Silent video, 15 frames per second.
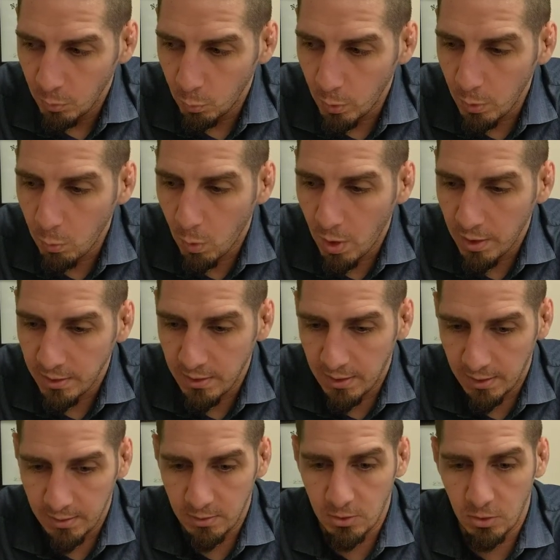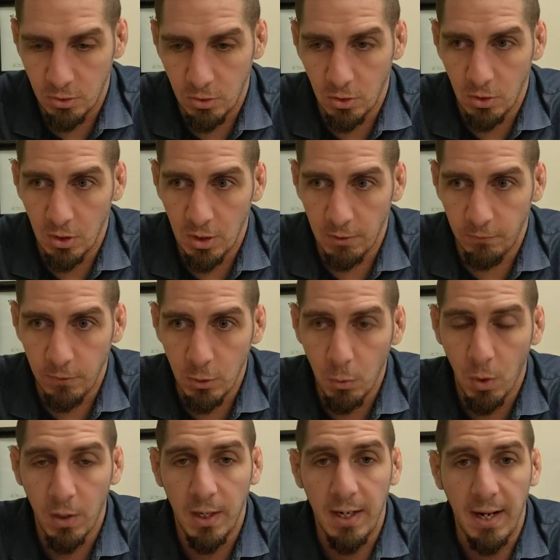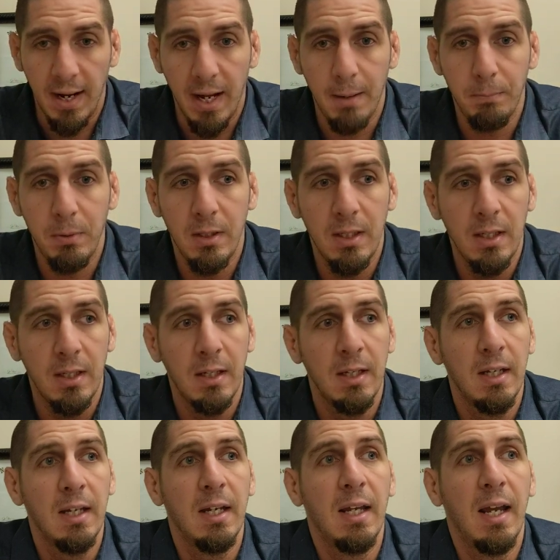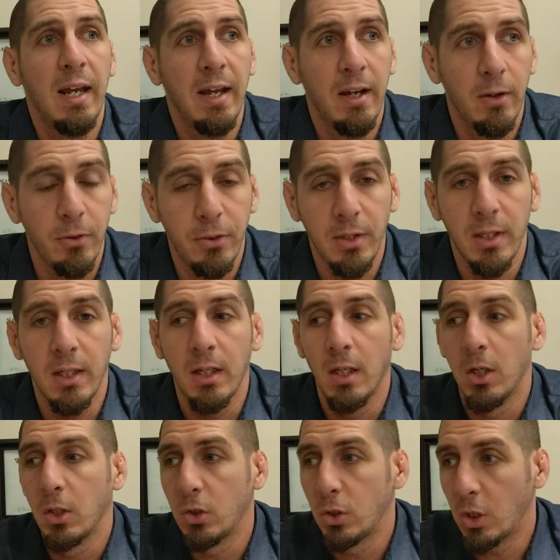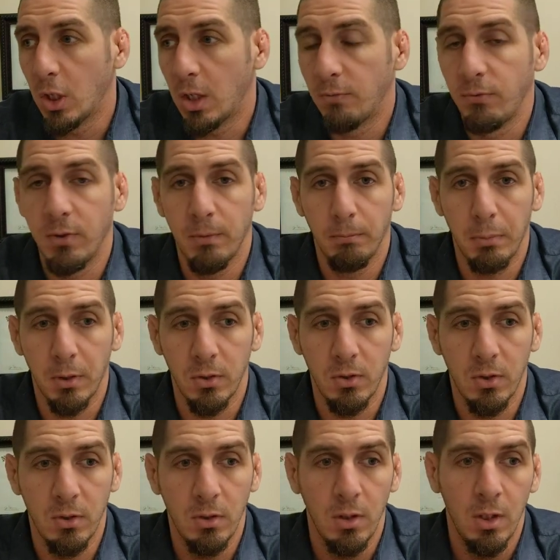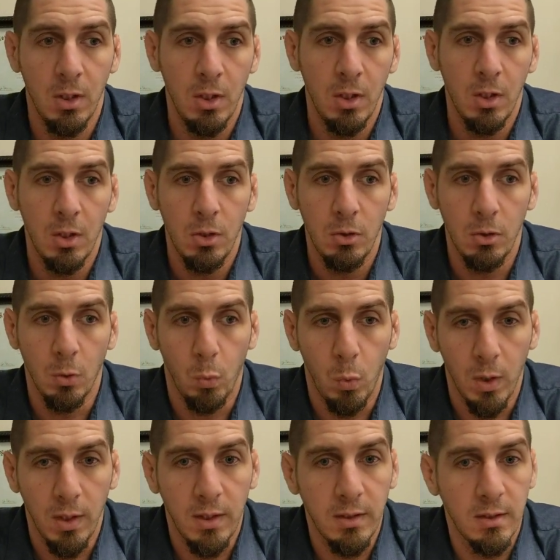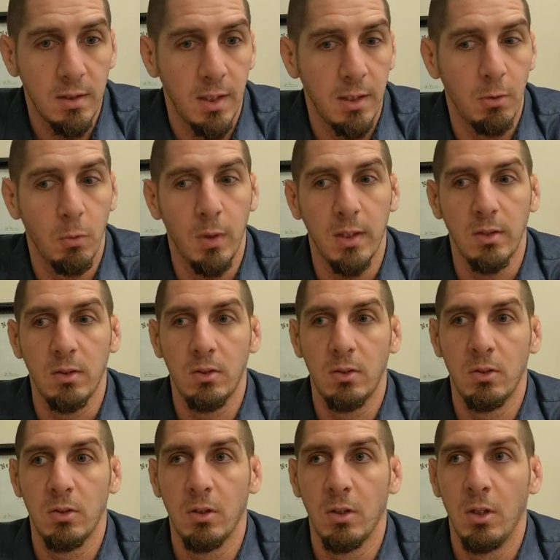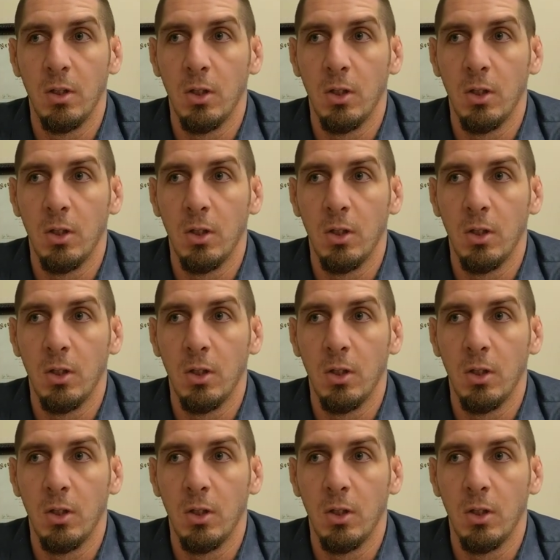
We want kids, if you are a happy, healthy, confident person, you're willing to take risks.